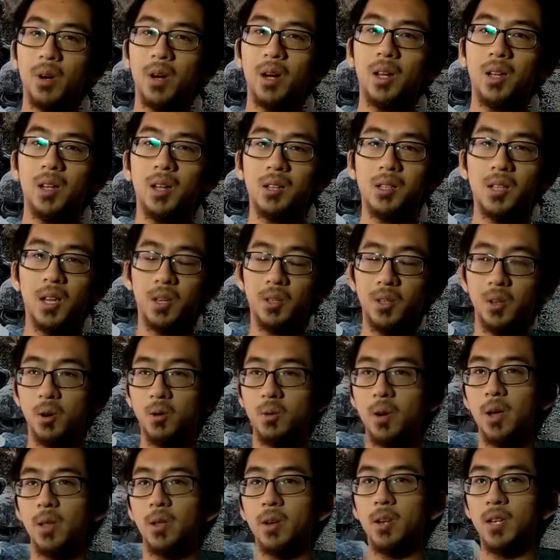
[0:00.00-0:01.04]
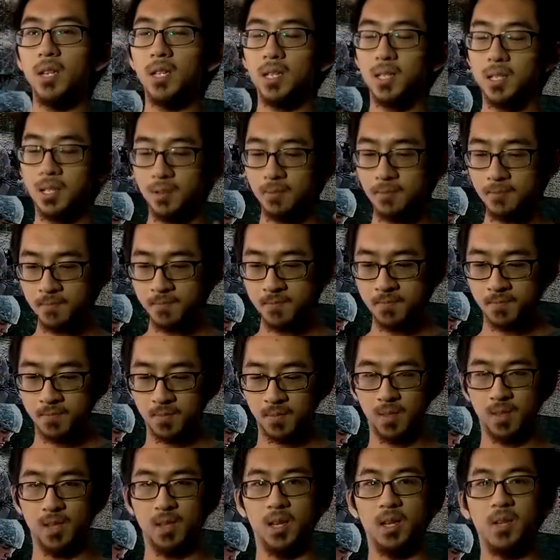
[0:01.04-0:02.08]
project like no other. It's
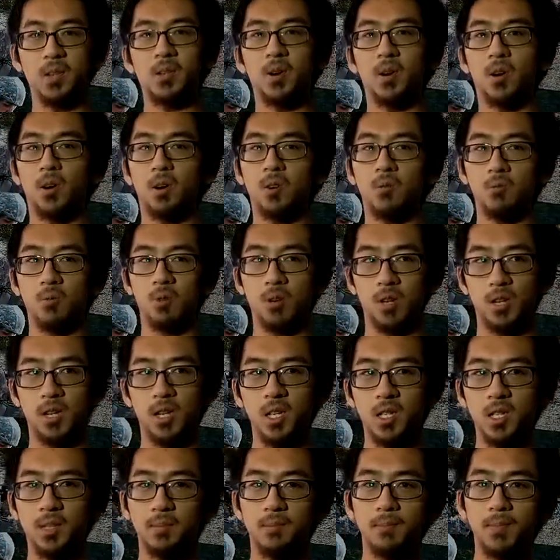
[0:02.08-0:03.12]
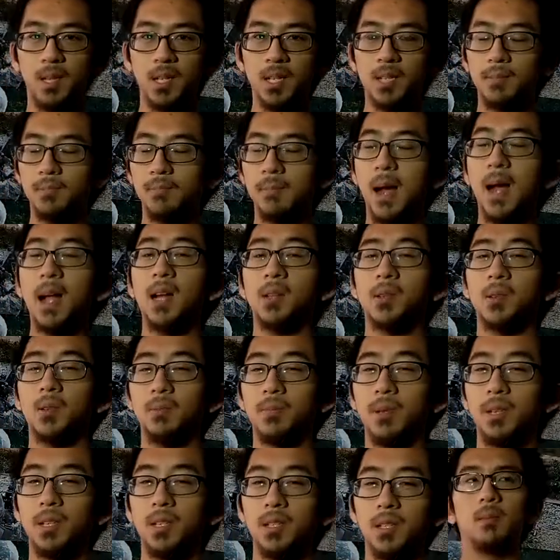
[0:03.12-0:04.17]
artwork. It's a
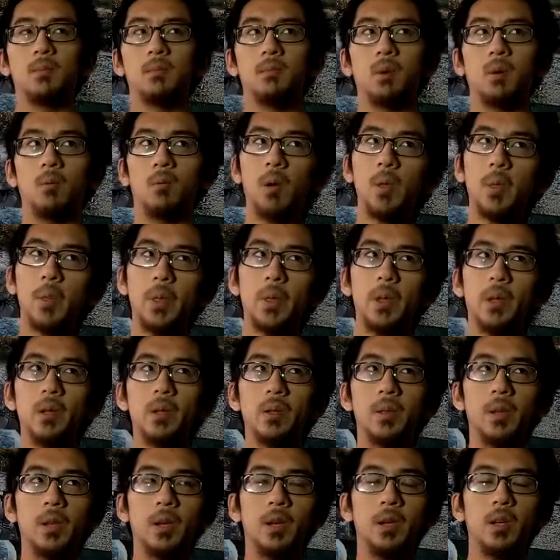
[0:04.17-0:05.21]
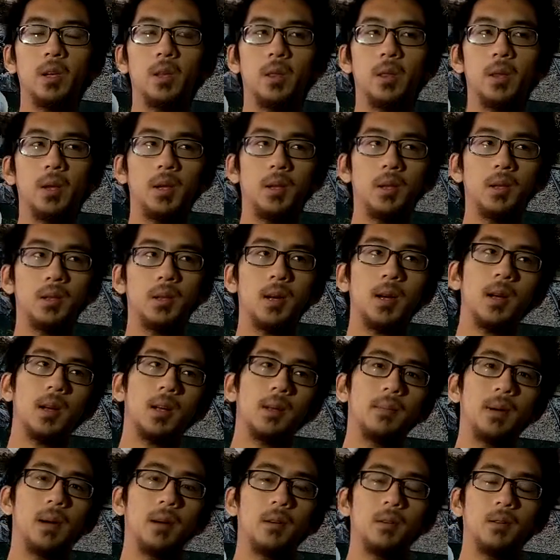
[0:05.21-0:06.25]
masterpiece. But one thing they talk
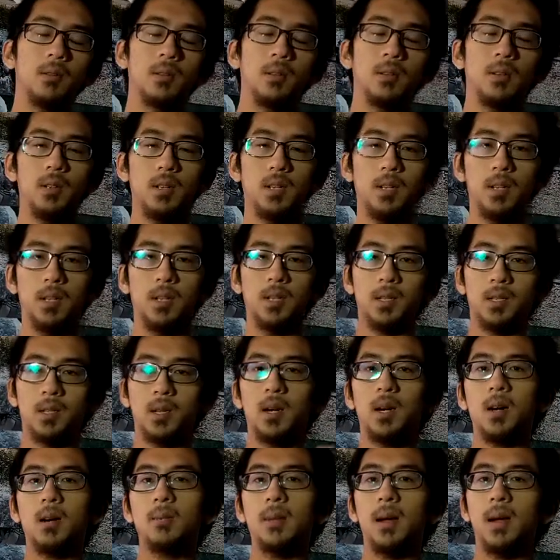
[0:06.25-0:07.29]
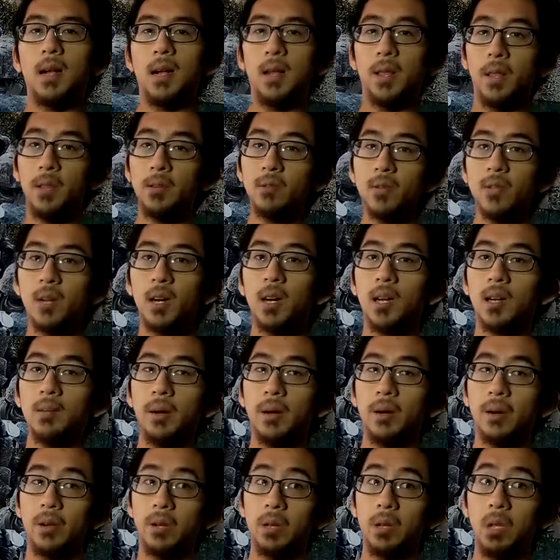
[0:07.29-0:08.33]
about is combat, and they don't talk
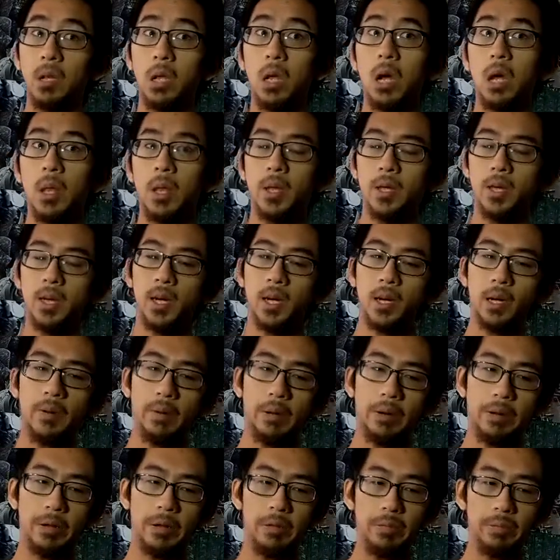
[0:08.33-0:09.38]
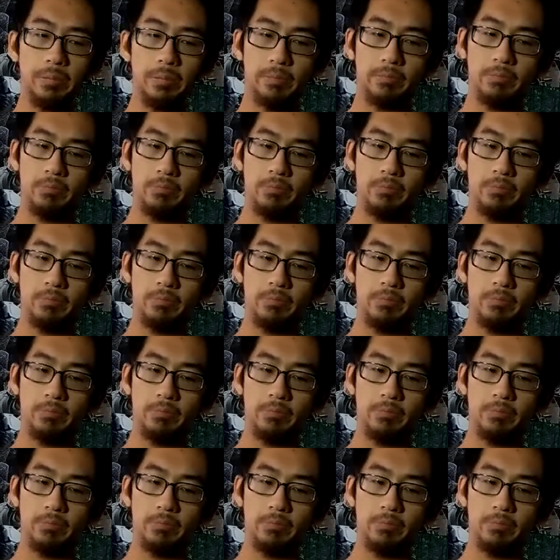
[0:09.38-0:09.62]
about it a lot. They talk about it